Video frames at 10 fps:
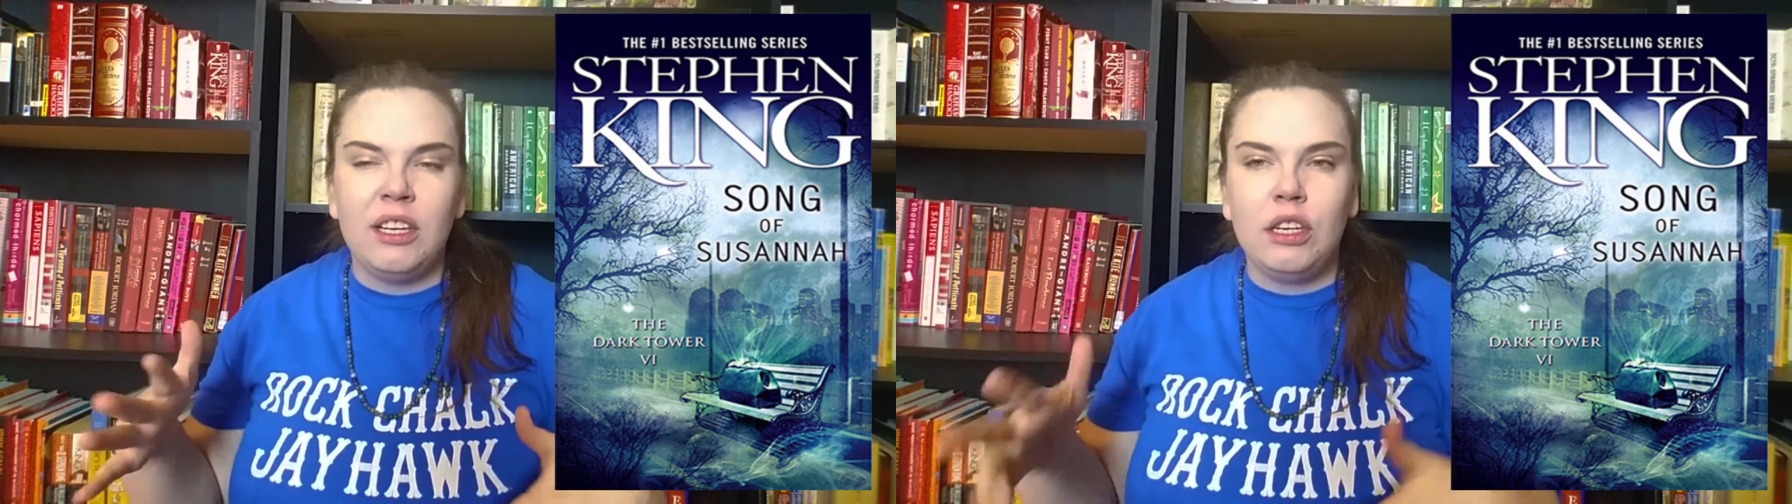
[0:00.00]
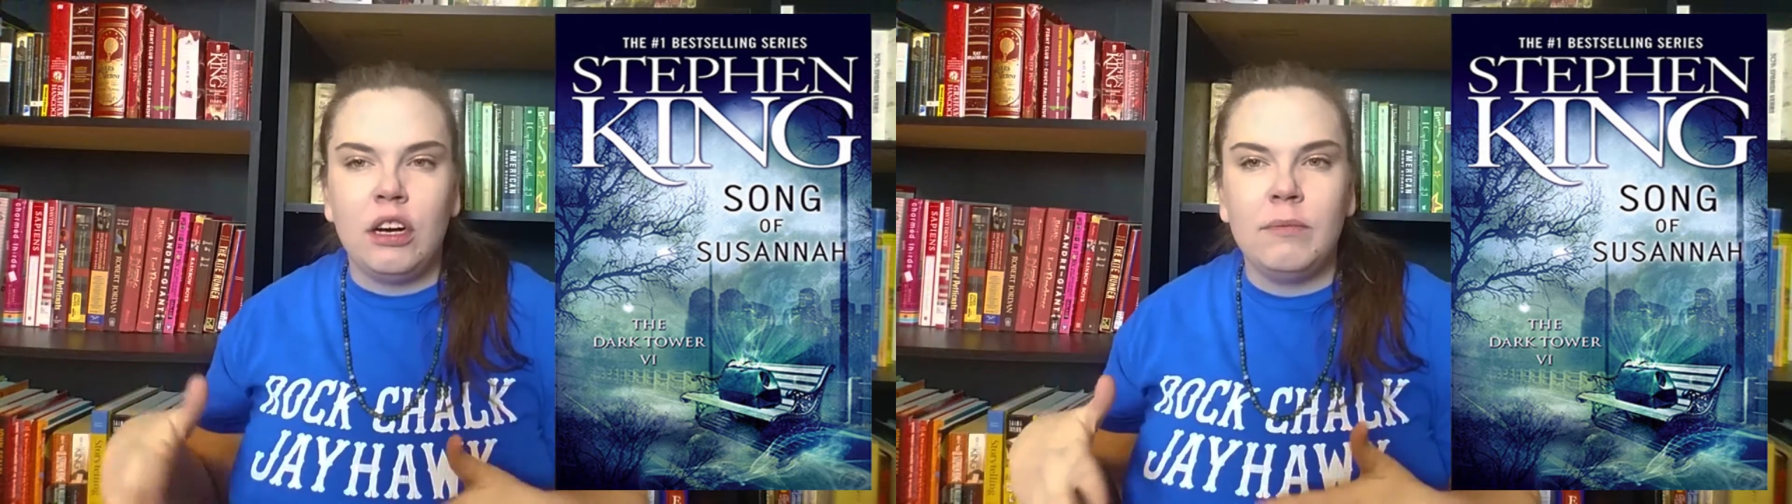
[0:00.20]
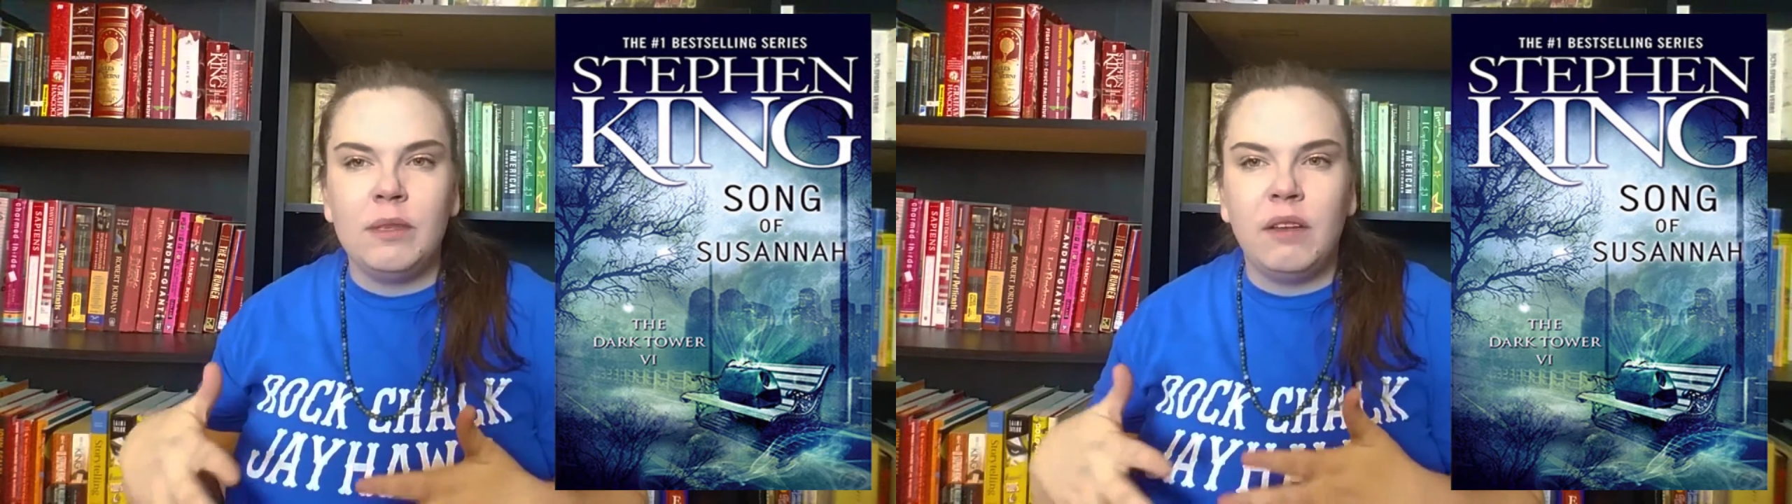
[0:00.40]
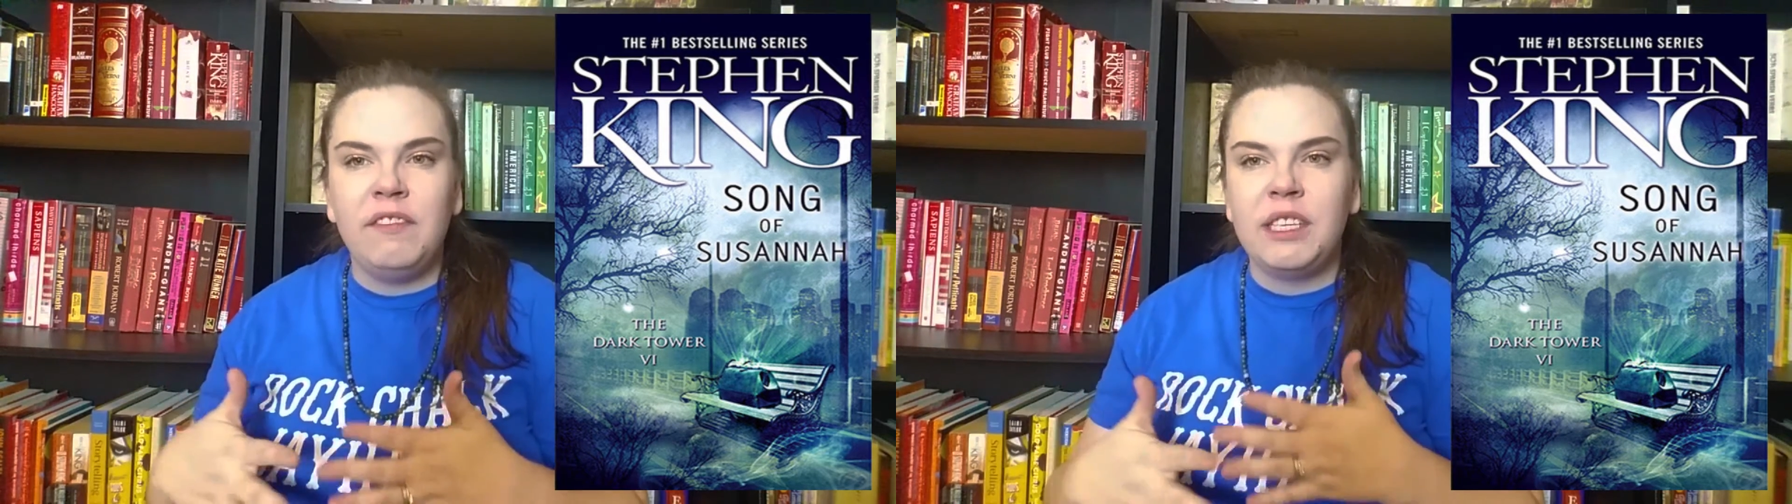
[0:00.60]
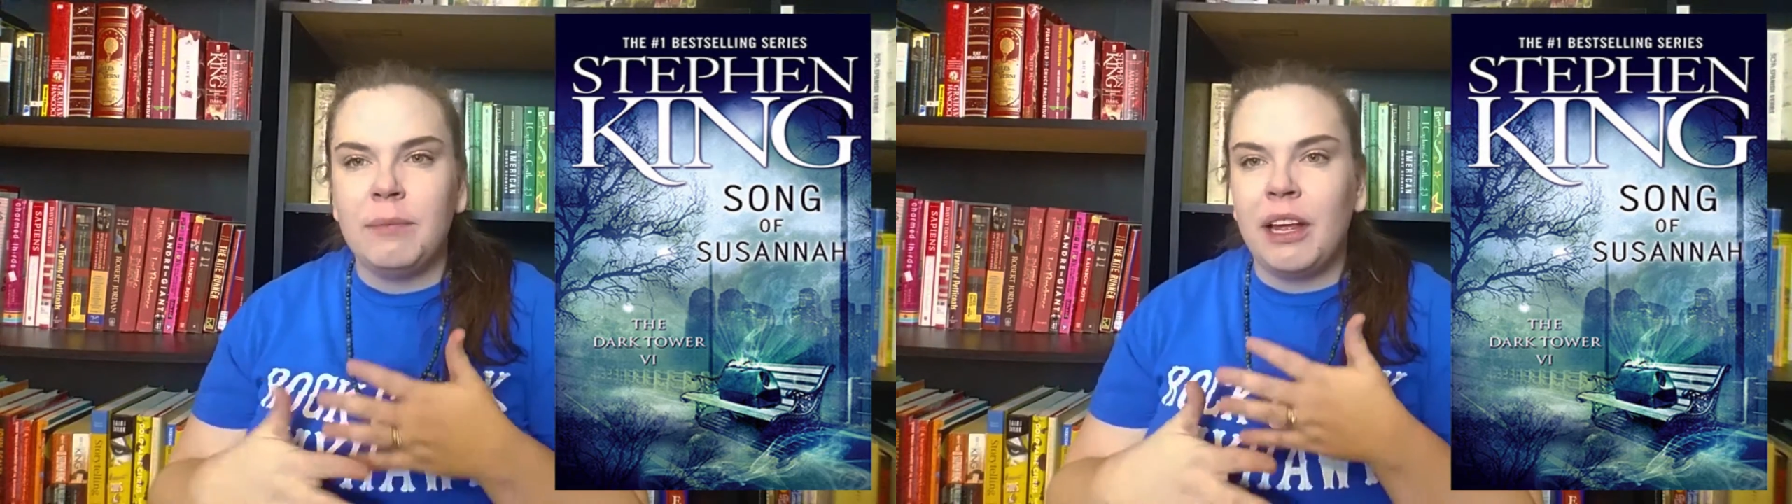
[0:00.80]
in terms
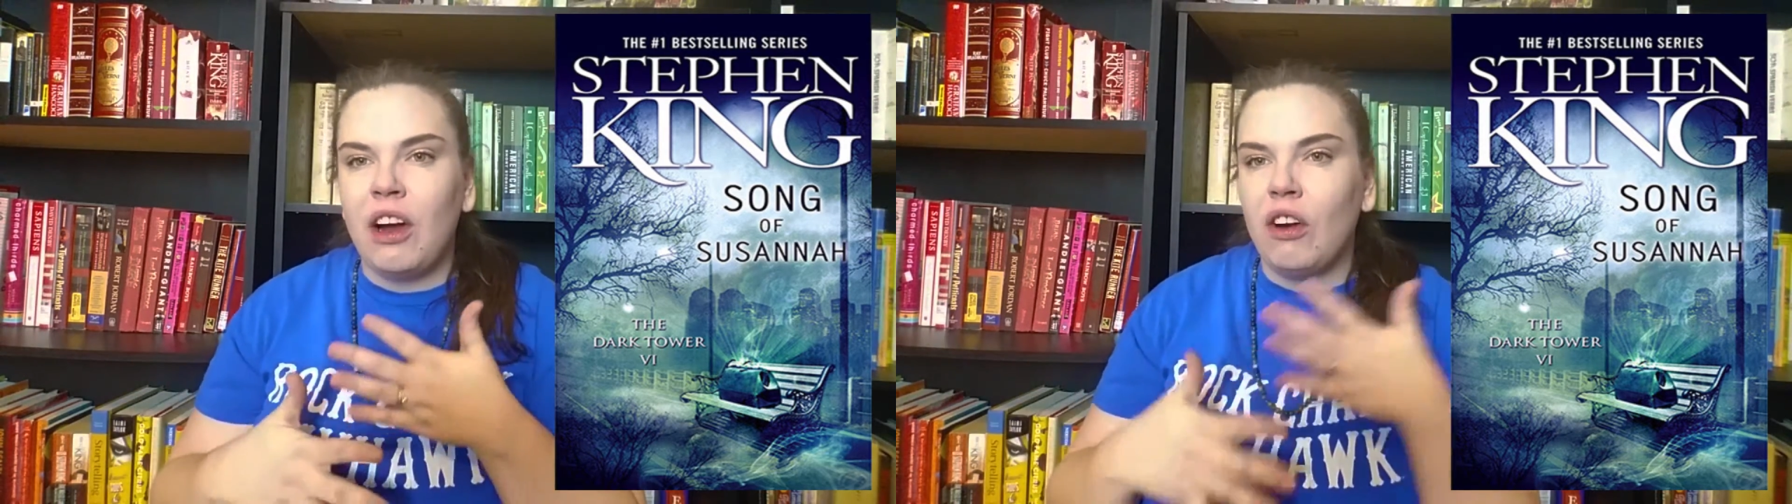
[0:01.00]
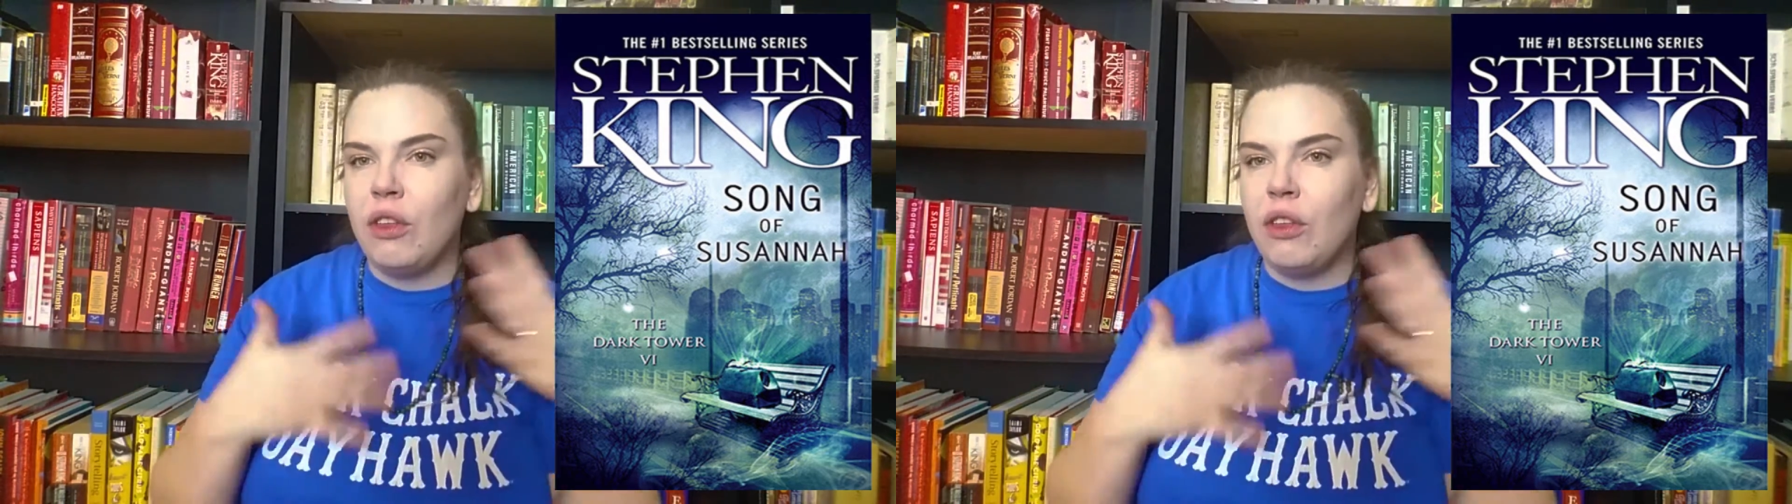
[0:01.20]
of some like